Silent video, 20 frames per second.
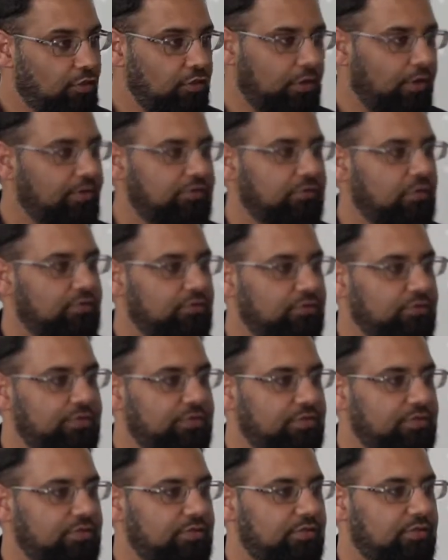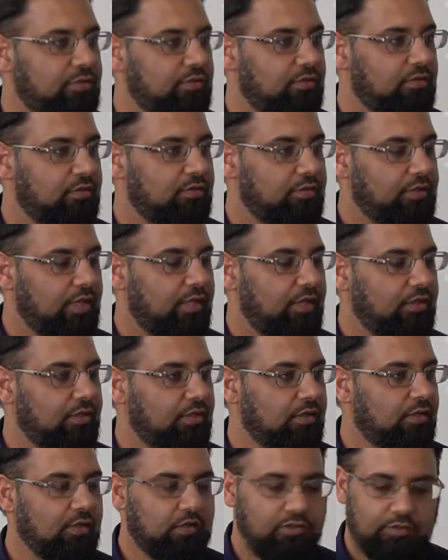know how to answer questions. Yeah?
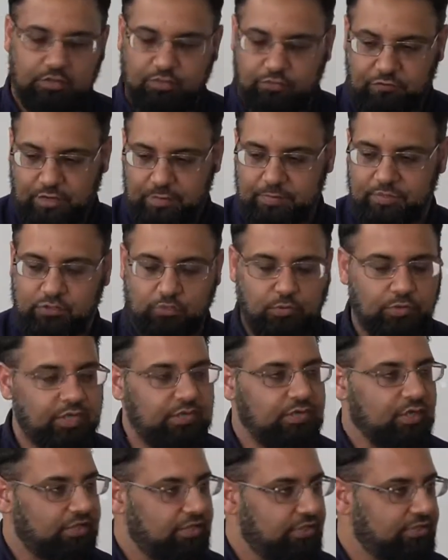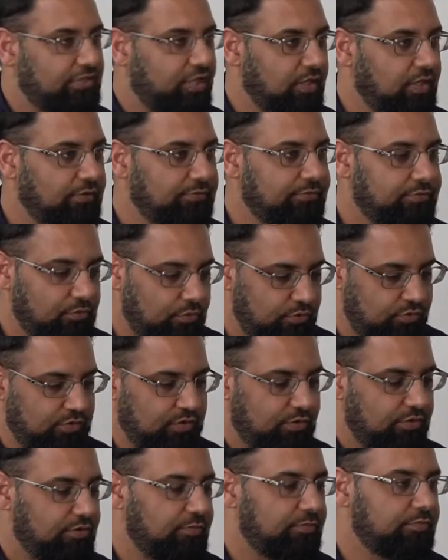The famous story, Raja Zia, who's
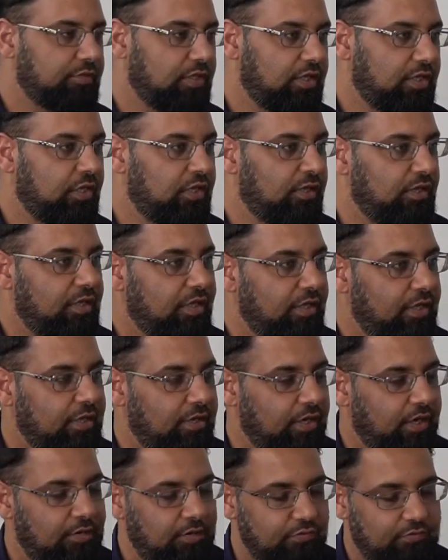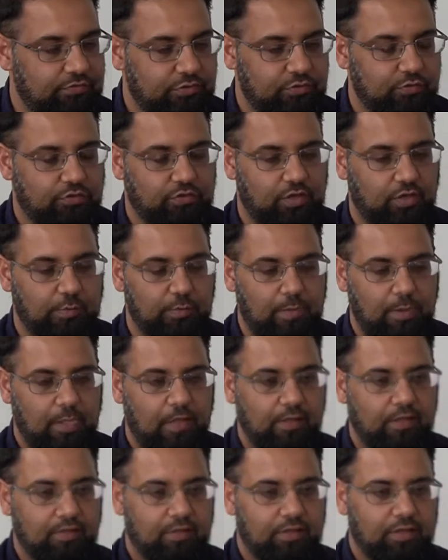the head of the youth club,
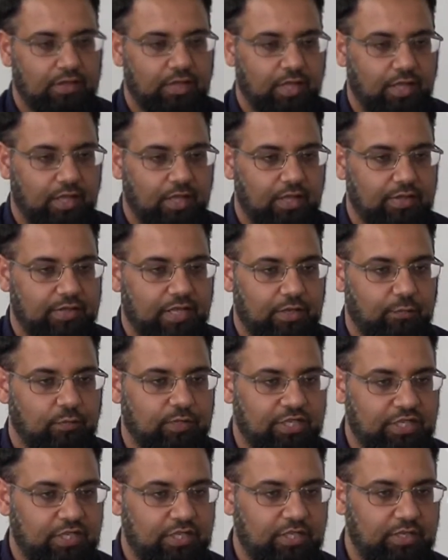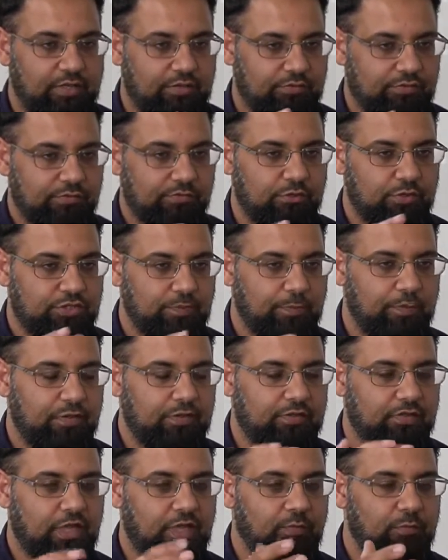that there was once upon
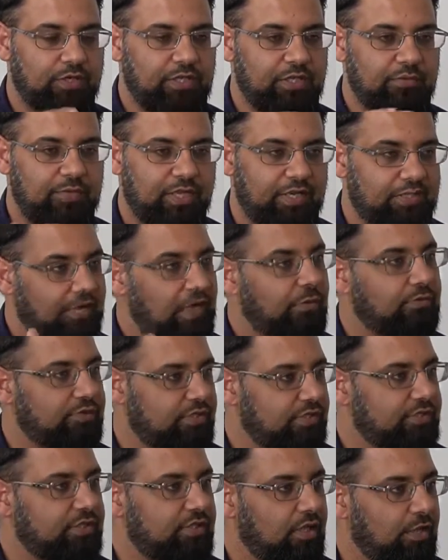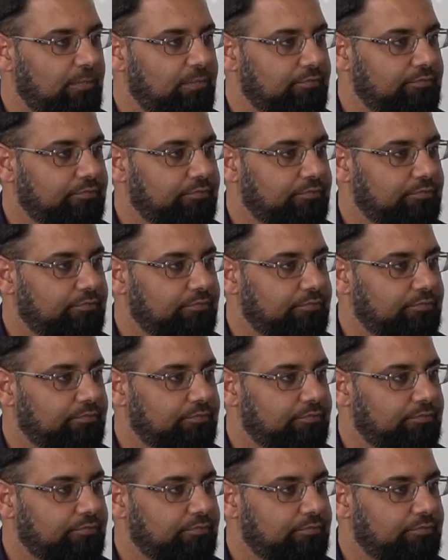a time when he had doubts in Islam.